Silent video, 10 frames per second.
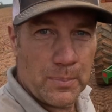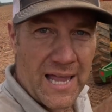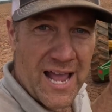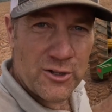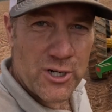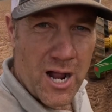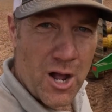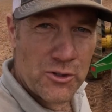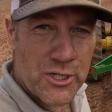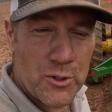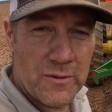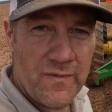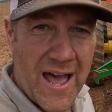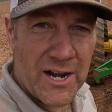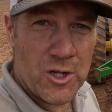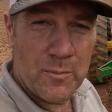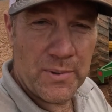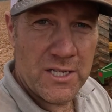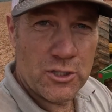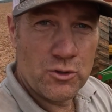Plows are also divided up
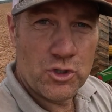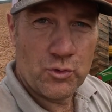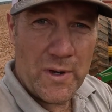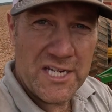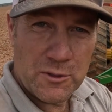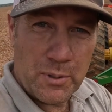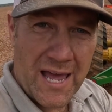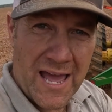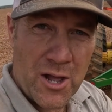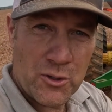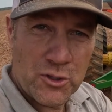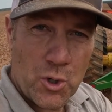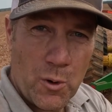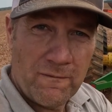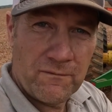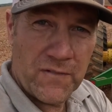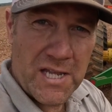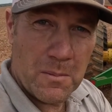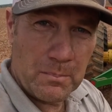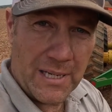into switch plows or
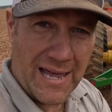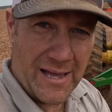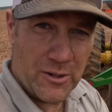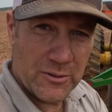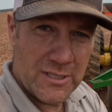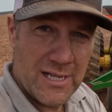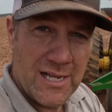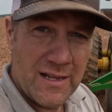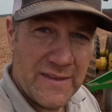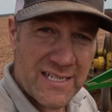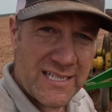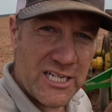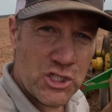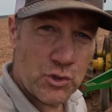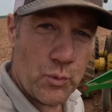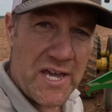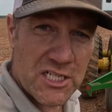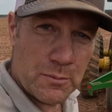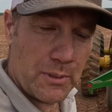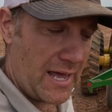flip plows. This is a
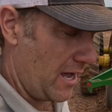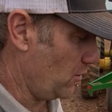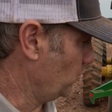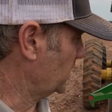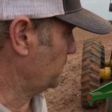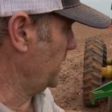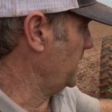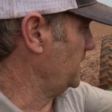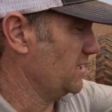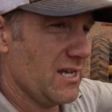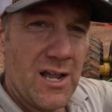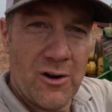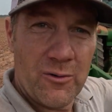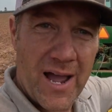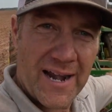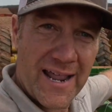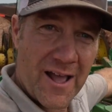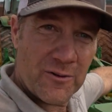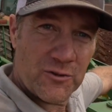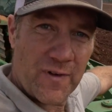switch plow, which means right
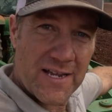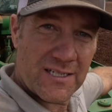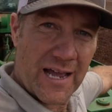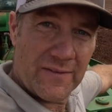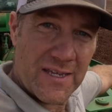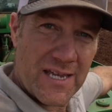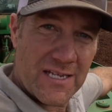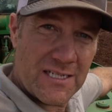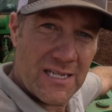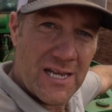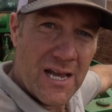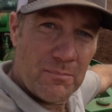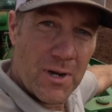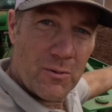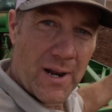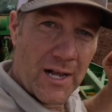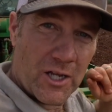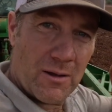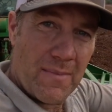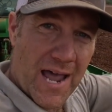now it's faced like this, but when I
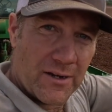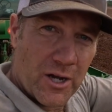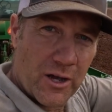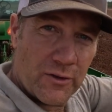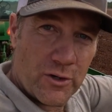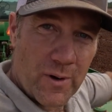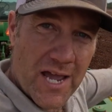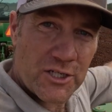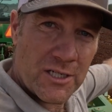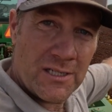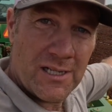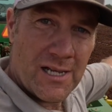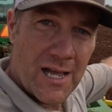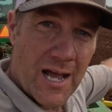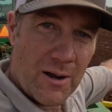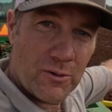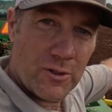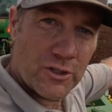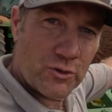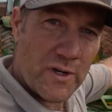come back the other direction, I'm
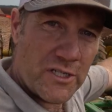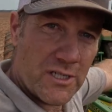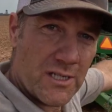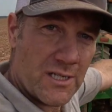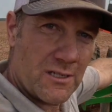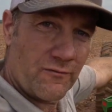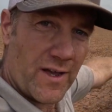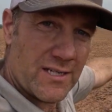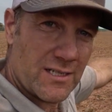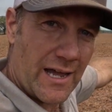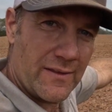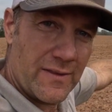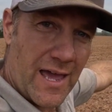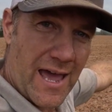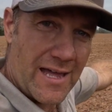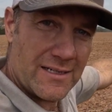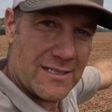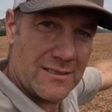gonna switch it to face like that.